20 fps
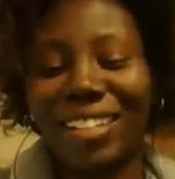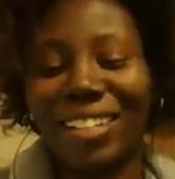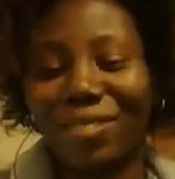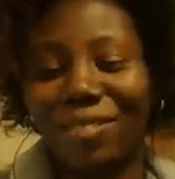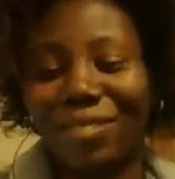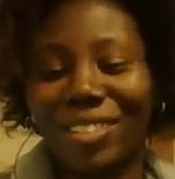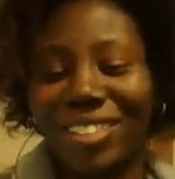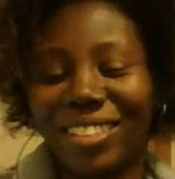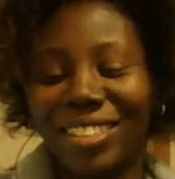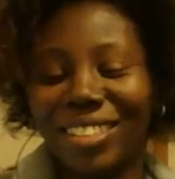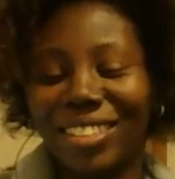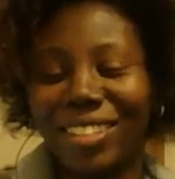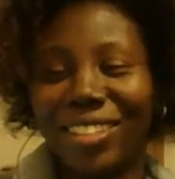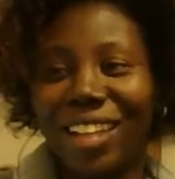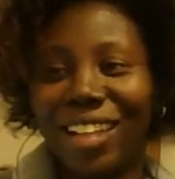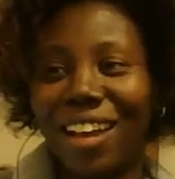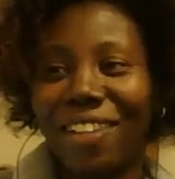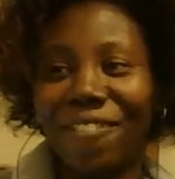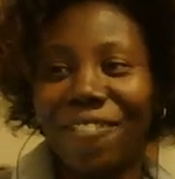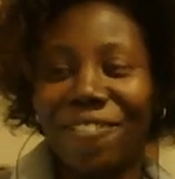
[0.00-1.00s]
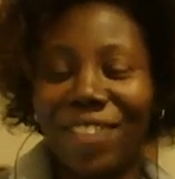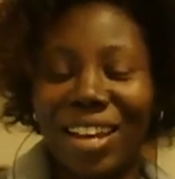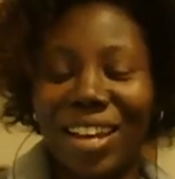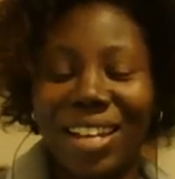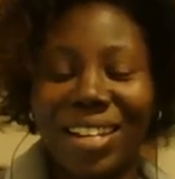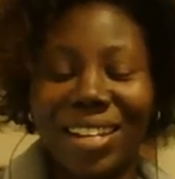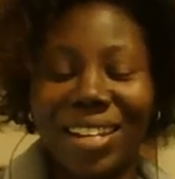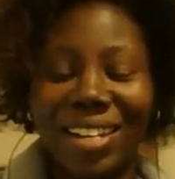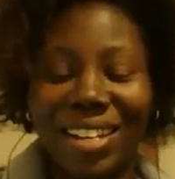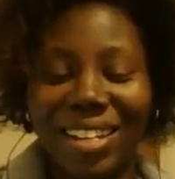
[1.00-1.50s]
It was a lot of
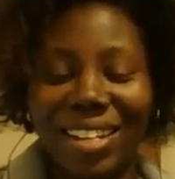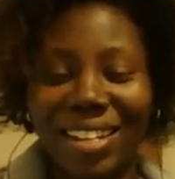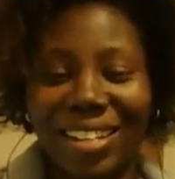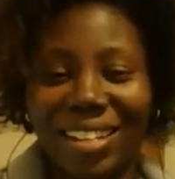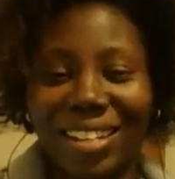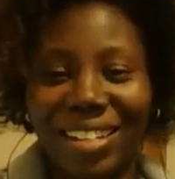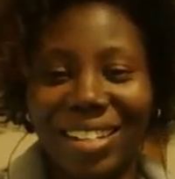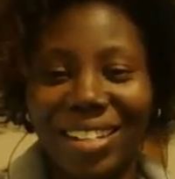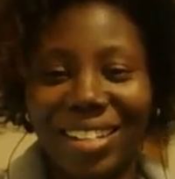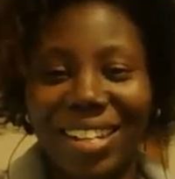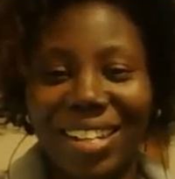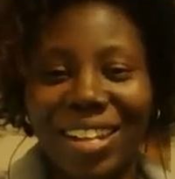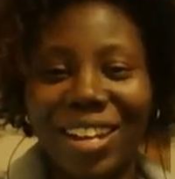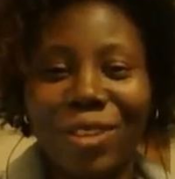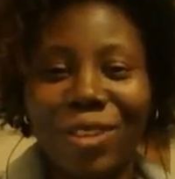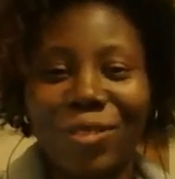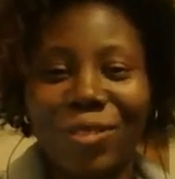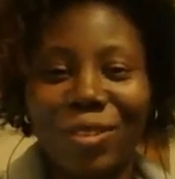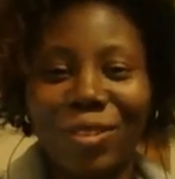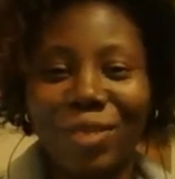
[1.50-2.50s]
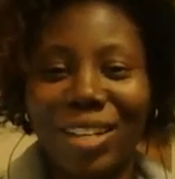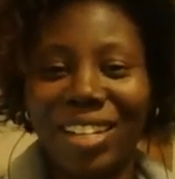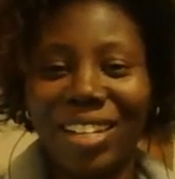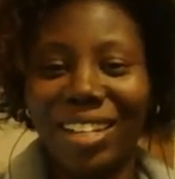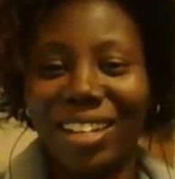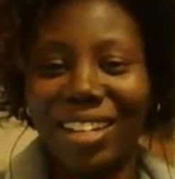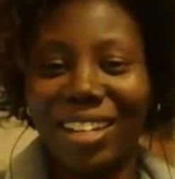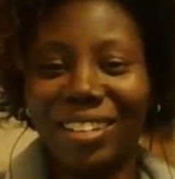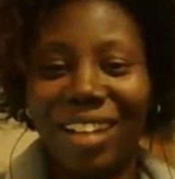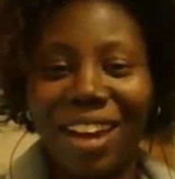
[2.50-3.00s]
fun, and we've been
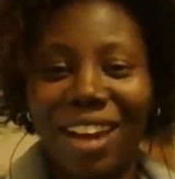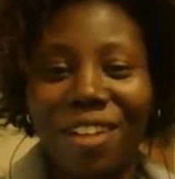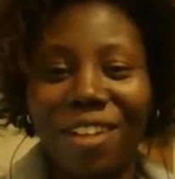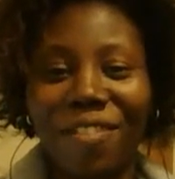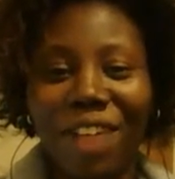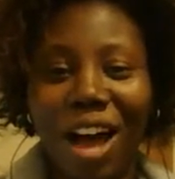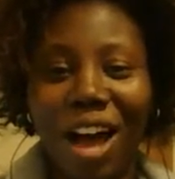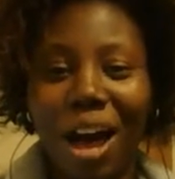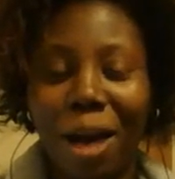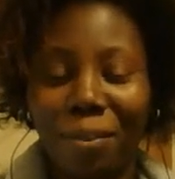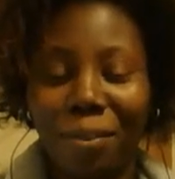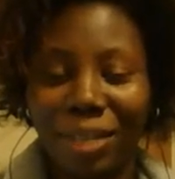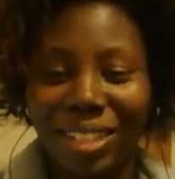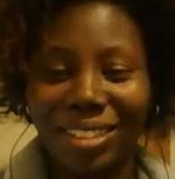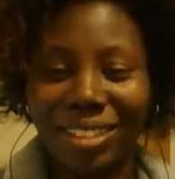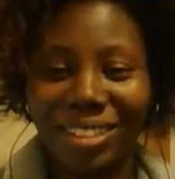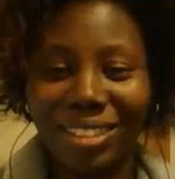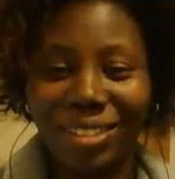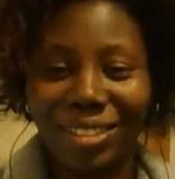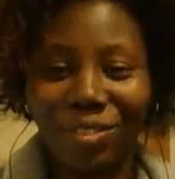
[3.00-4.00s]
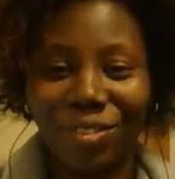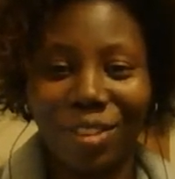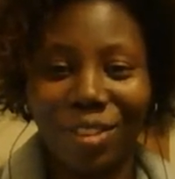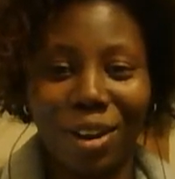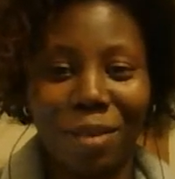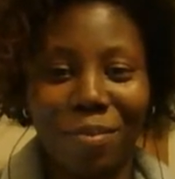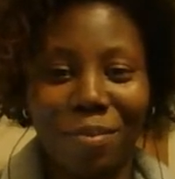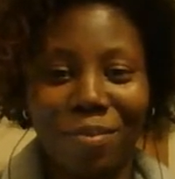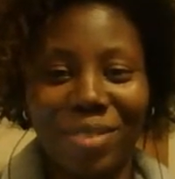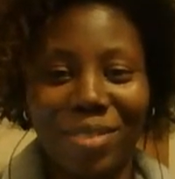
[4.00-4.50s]
getting a lot of comments
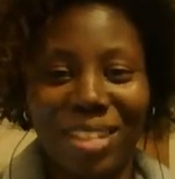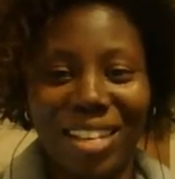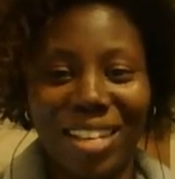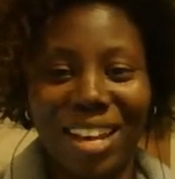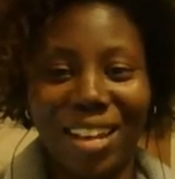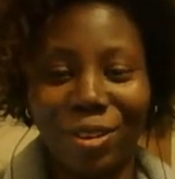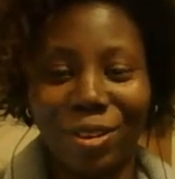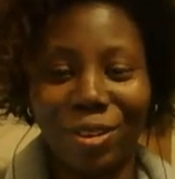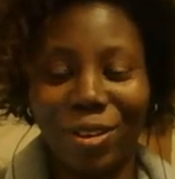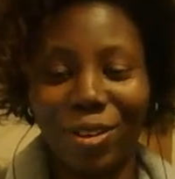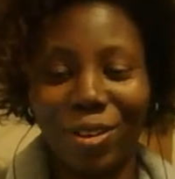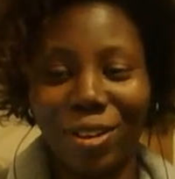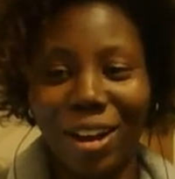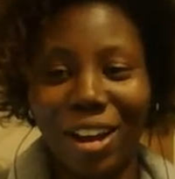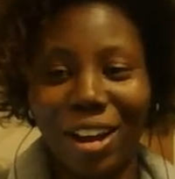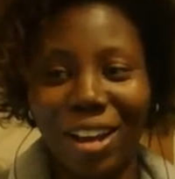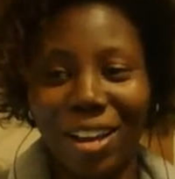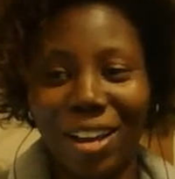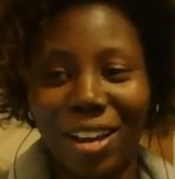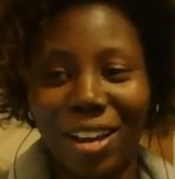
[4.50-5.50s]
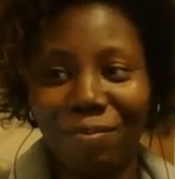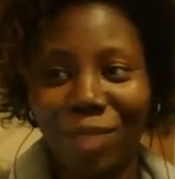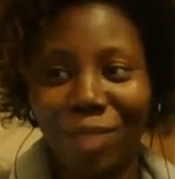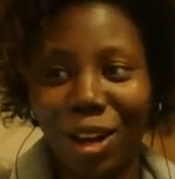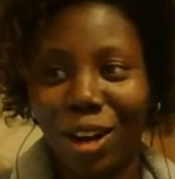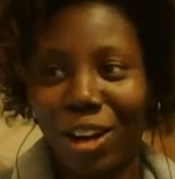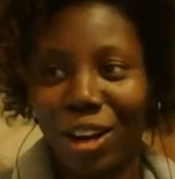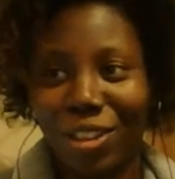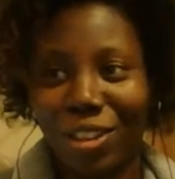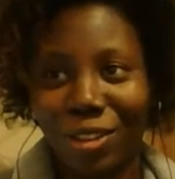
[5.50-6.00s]
from the other
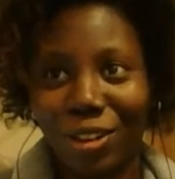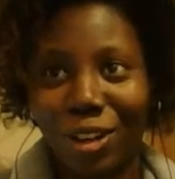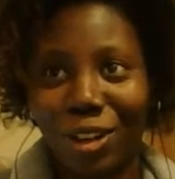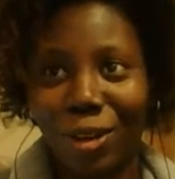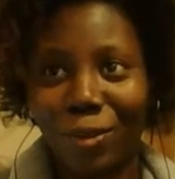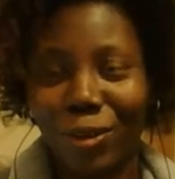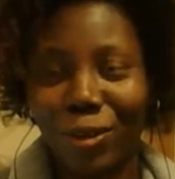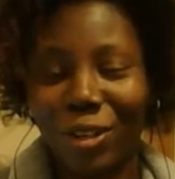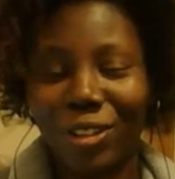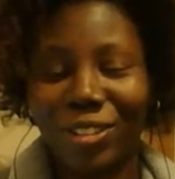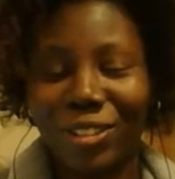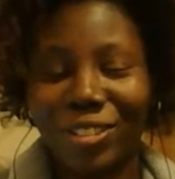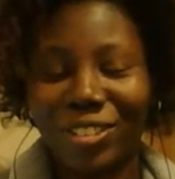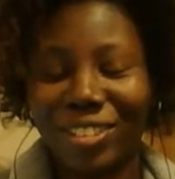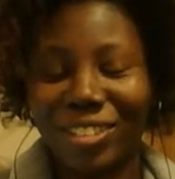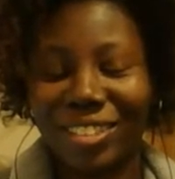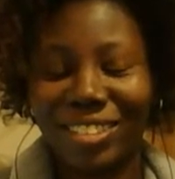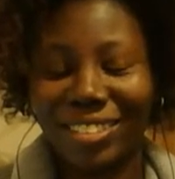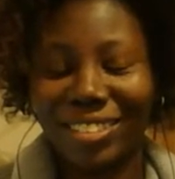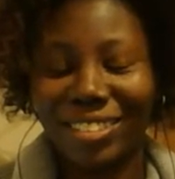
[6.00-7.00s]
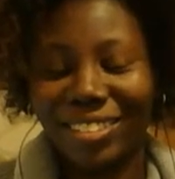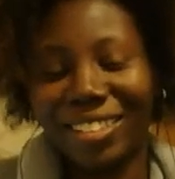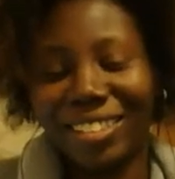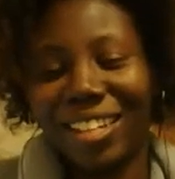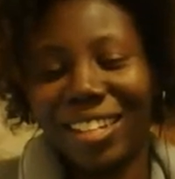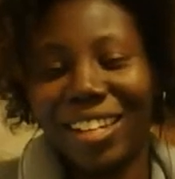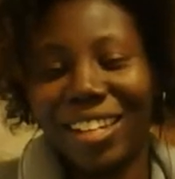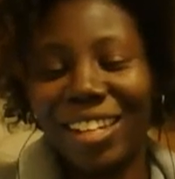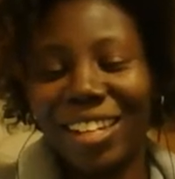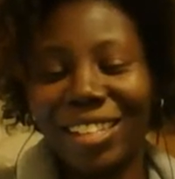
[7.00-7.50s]
our other co-workers, and
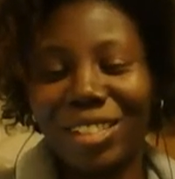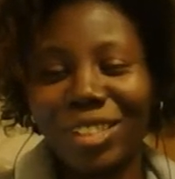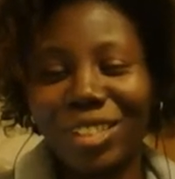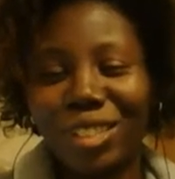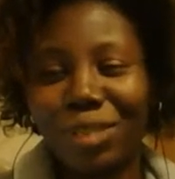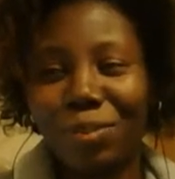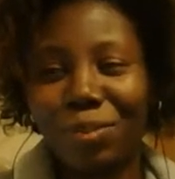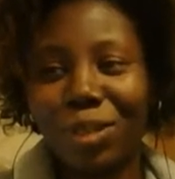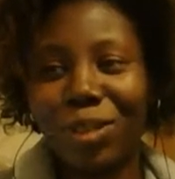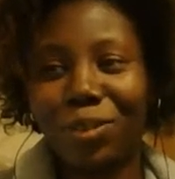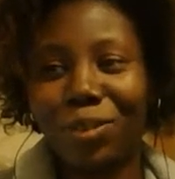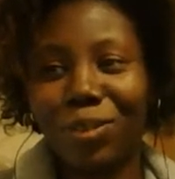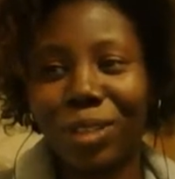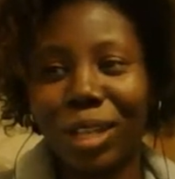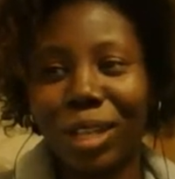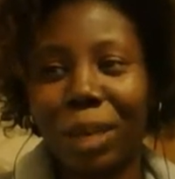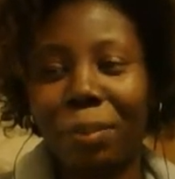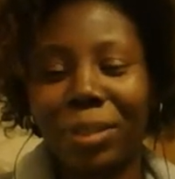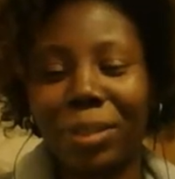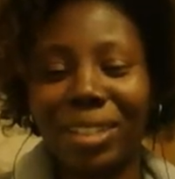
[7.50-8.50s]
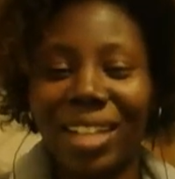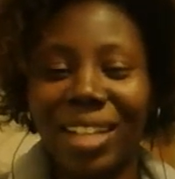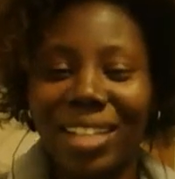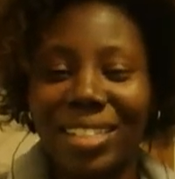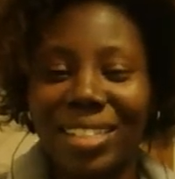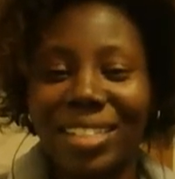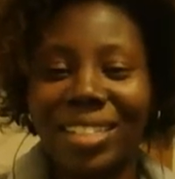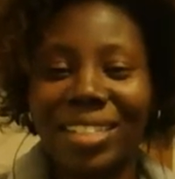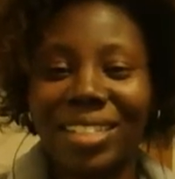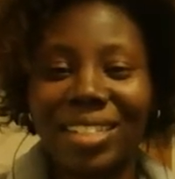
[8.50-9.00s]
it's just been a really
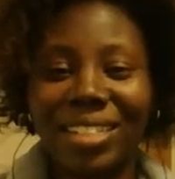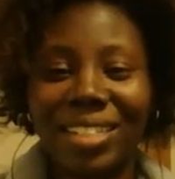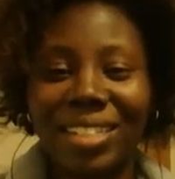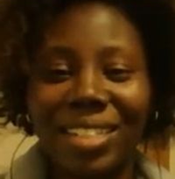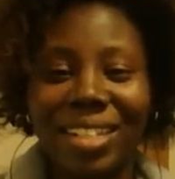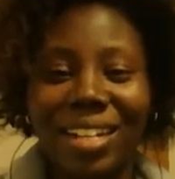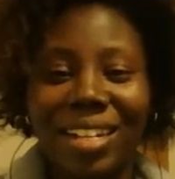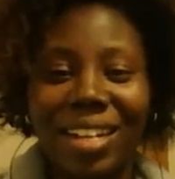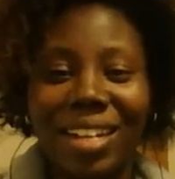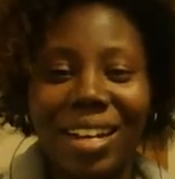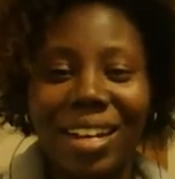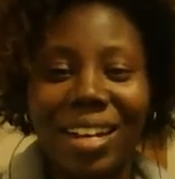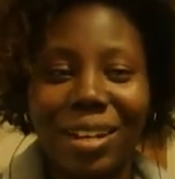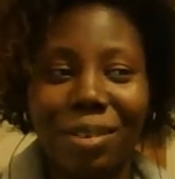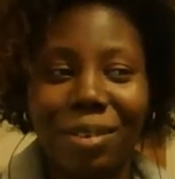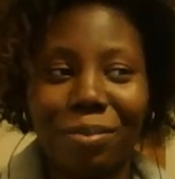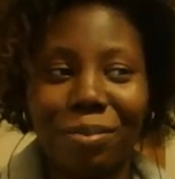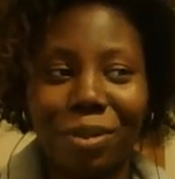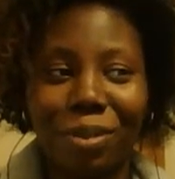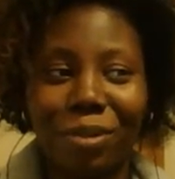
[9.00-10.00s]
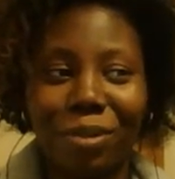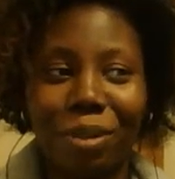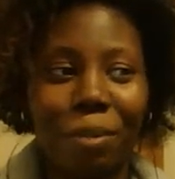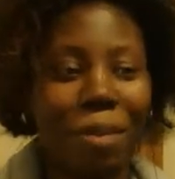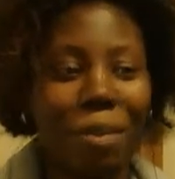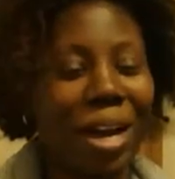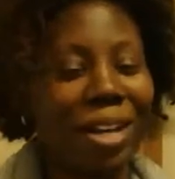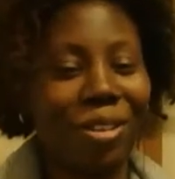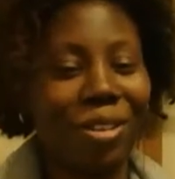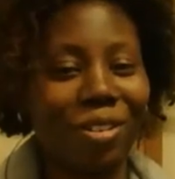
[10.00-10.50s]
pleasant
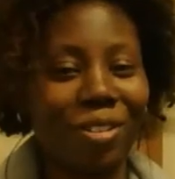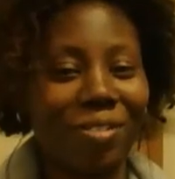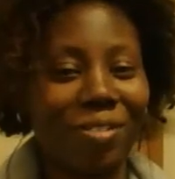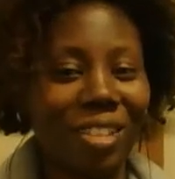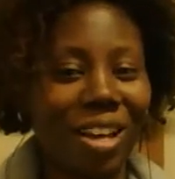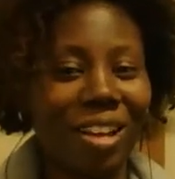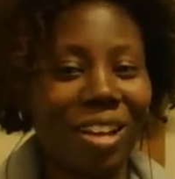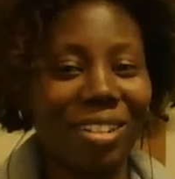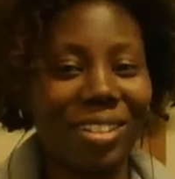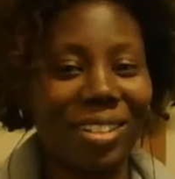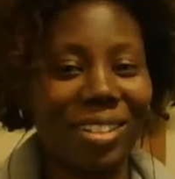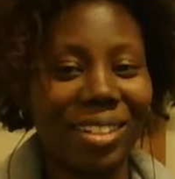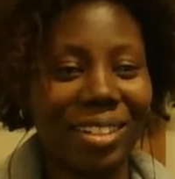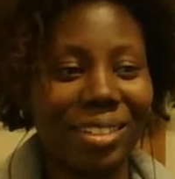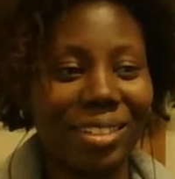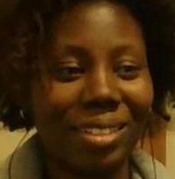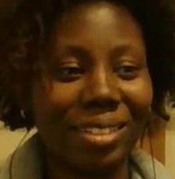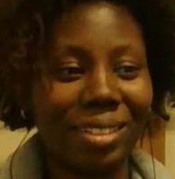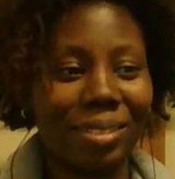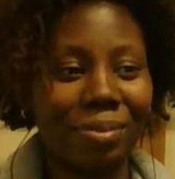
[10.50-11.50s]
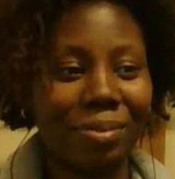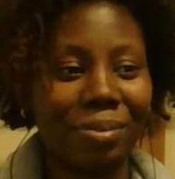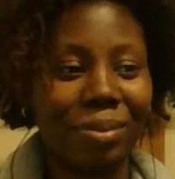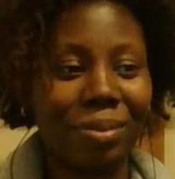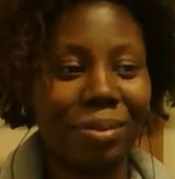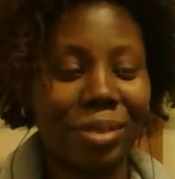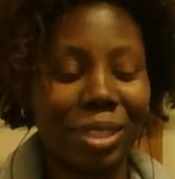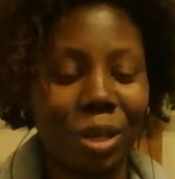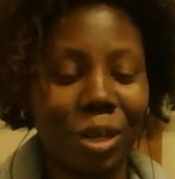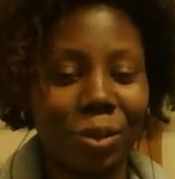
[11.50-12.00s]
reminder of the holidays.
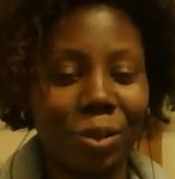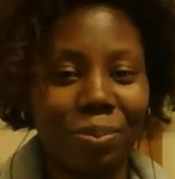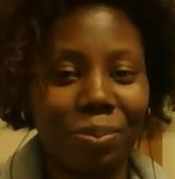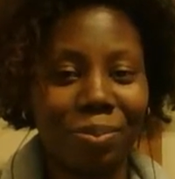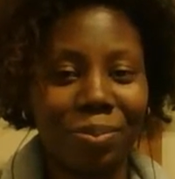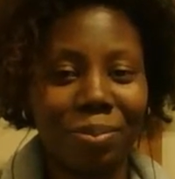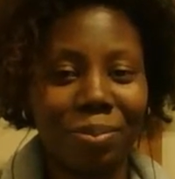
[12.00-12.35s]
So